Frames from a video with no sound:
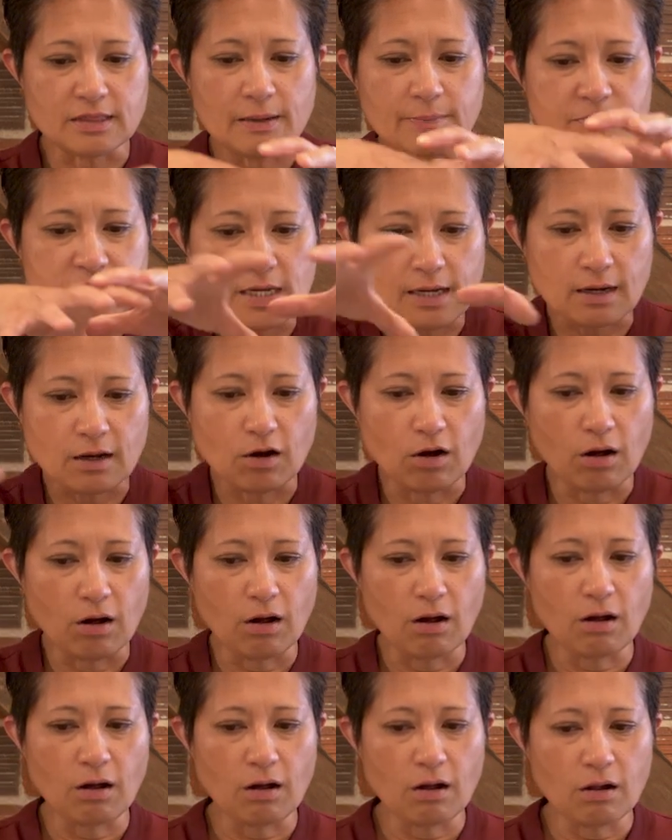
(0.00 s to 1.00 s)
them take
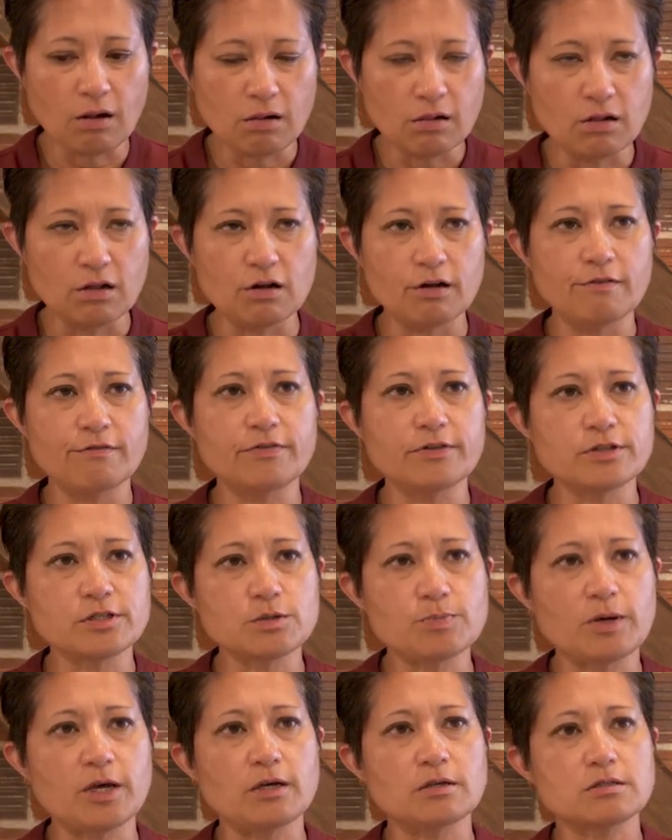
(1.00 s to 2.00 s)
all of the
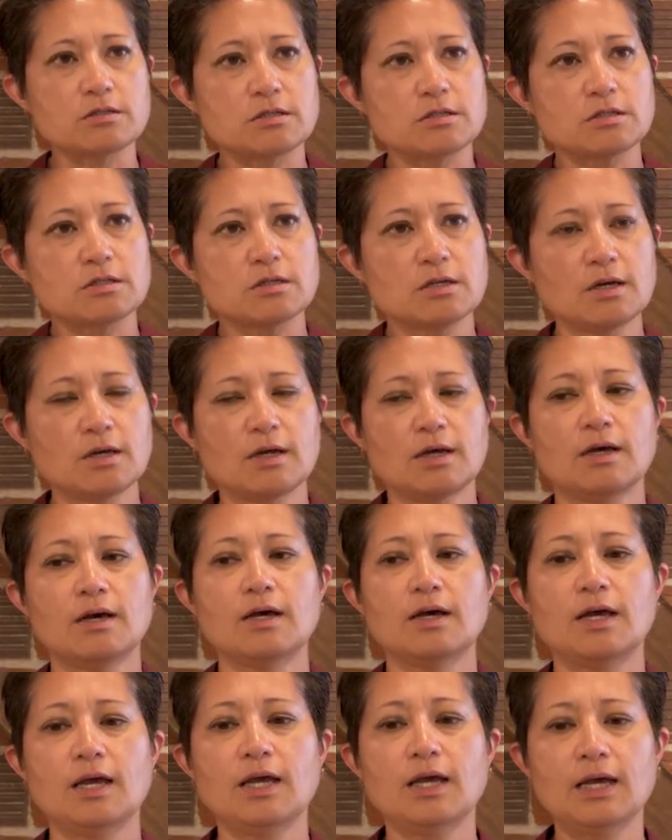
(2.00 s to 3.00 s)
space,
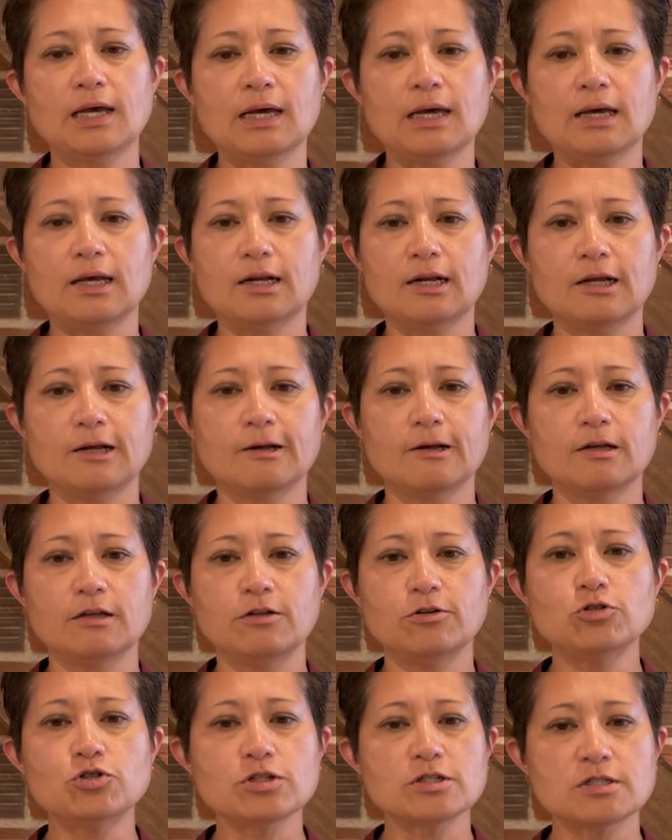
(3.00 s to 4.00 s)
and
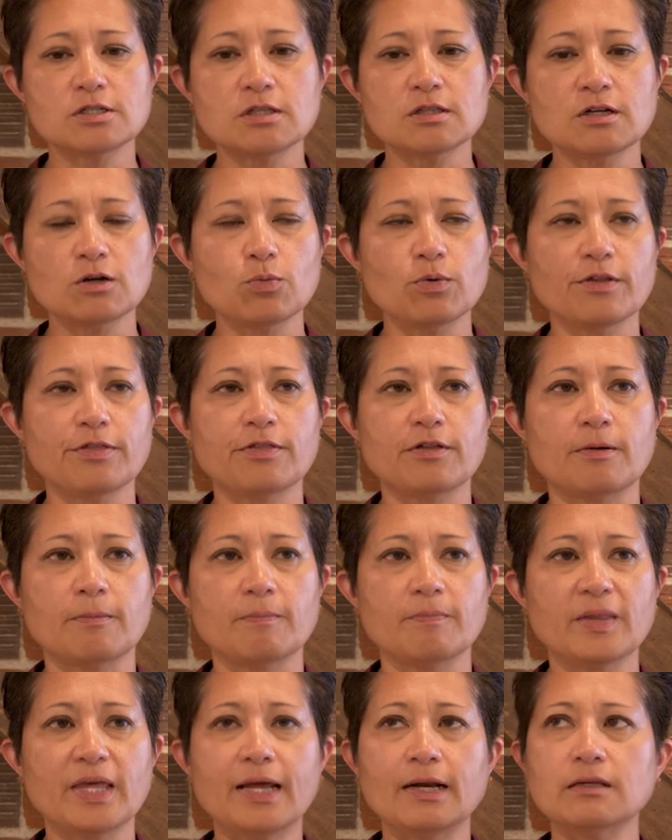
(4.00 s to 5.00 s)
you just sit there with them.
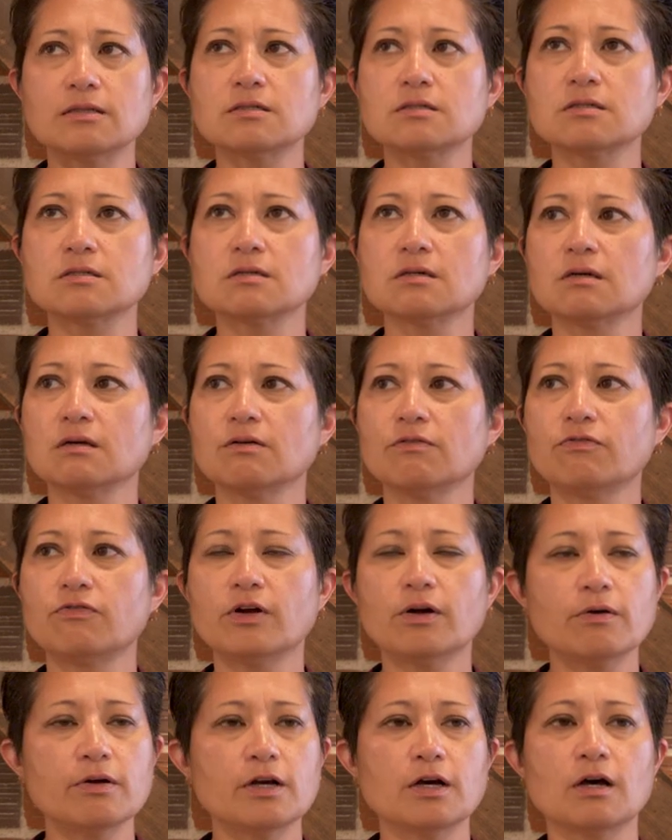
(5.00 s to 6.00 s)
And it's
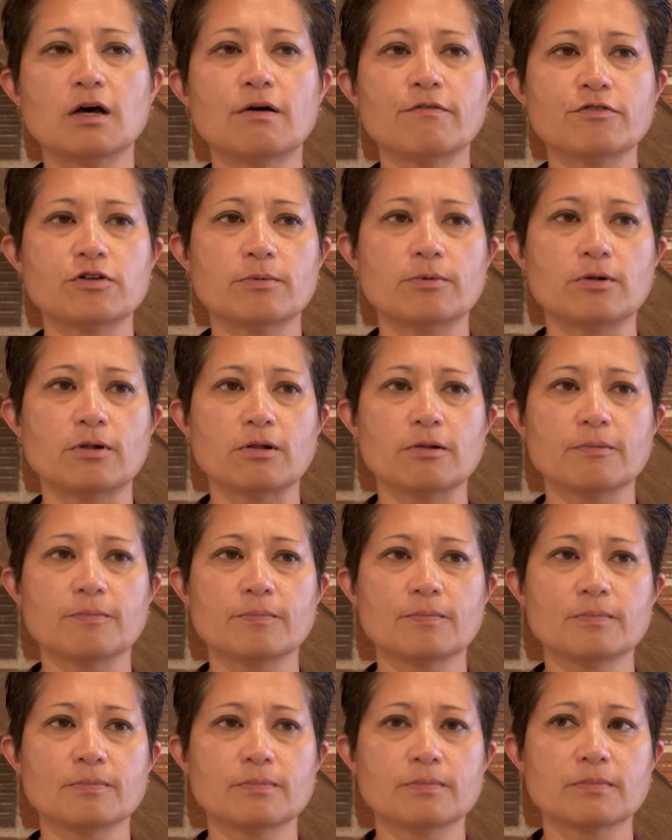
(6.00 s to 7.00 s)
very uncomfortable.
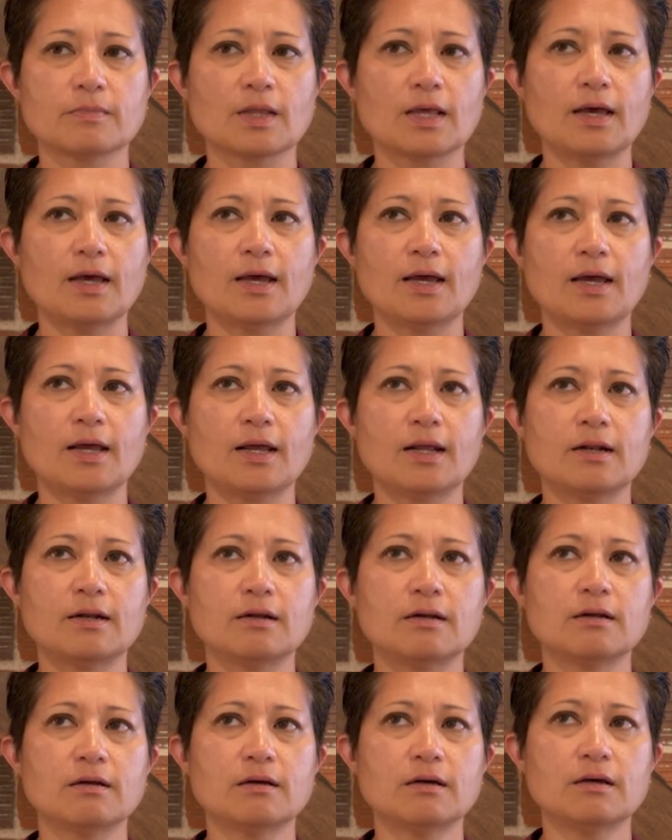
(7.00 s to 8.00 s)
And
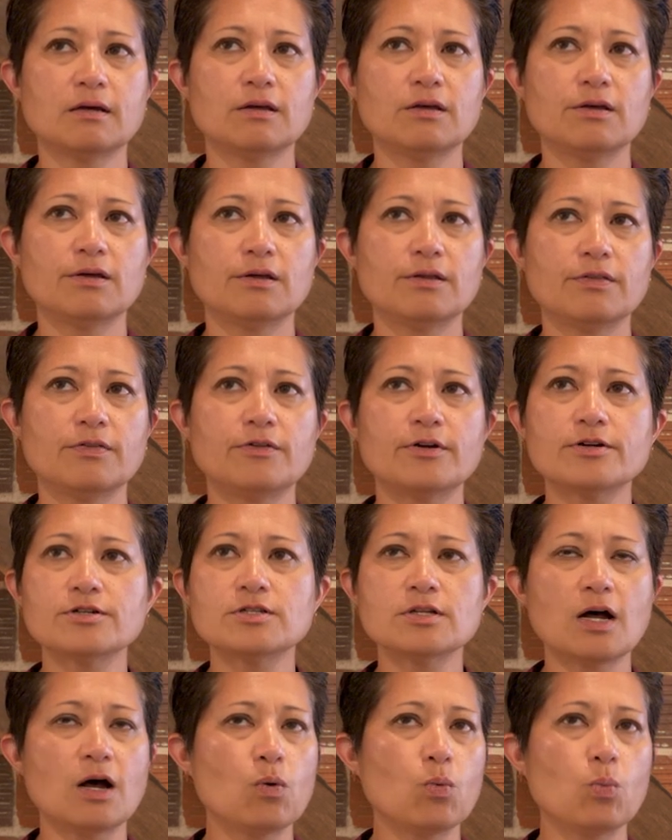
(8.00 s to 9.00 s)
there's
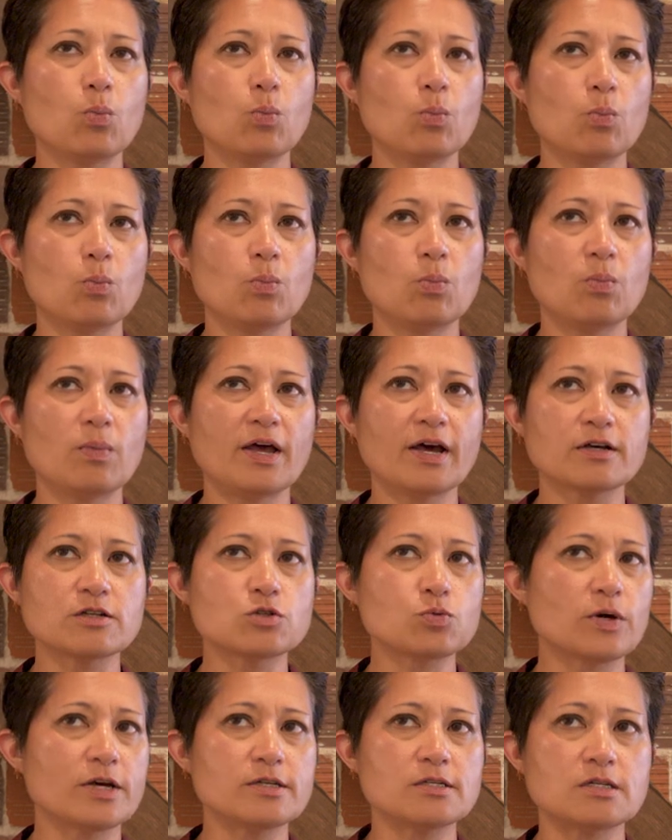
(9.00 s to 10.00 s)
not
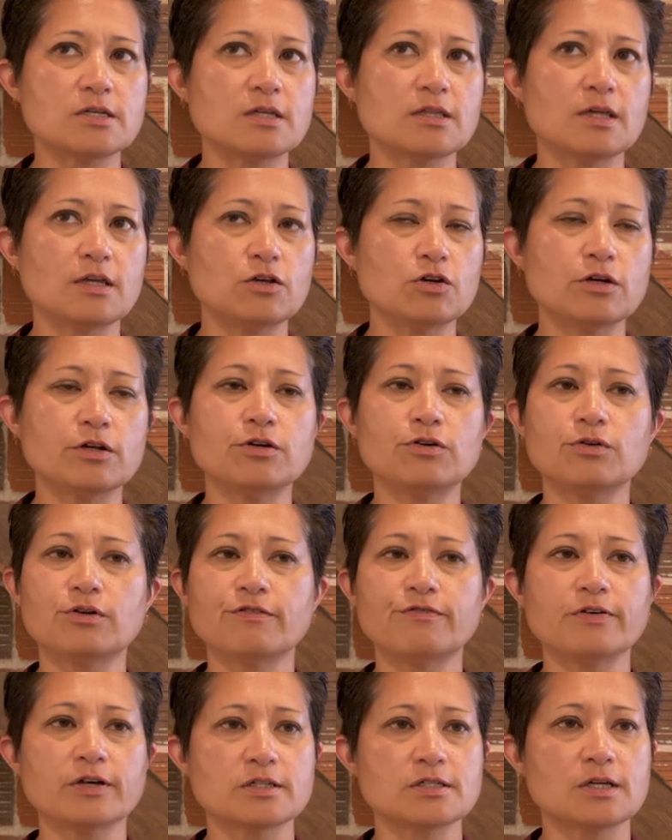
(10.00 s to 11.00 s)
XYZ that you can do to
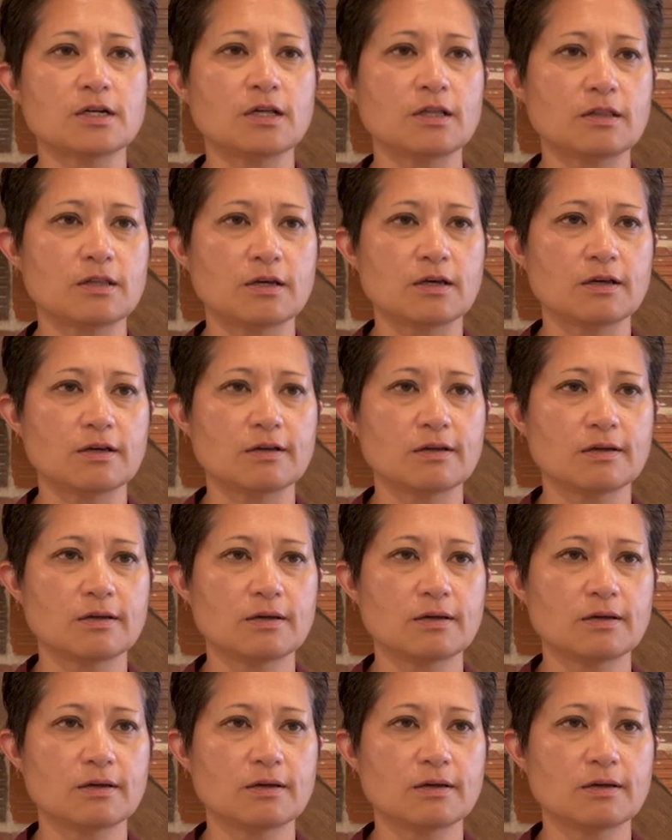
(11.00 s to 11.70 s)
fix anything.